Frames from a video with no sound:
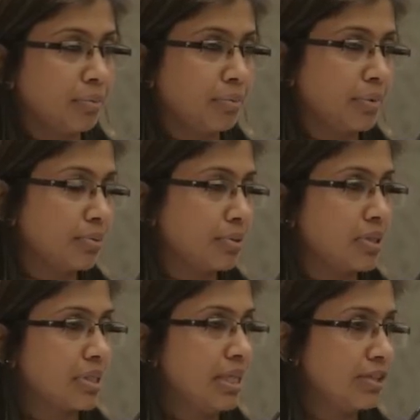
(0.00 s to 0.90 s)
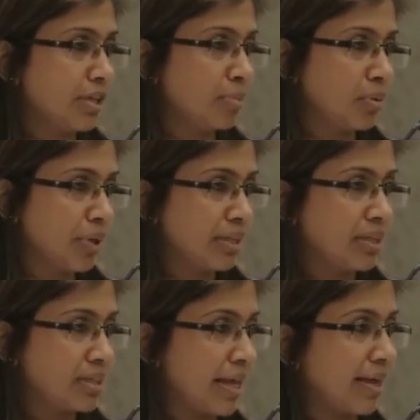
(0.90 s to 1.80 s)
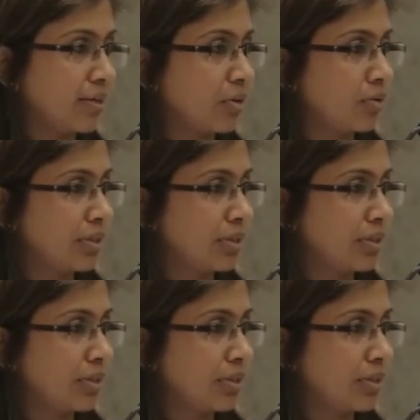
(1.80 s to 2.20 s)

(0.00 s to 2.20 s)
which was a steel chamber, where they scan your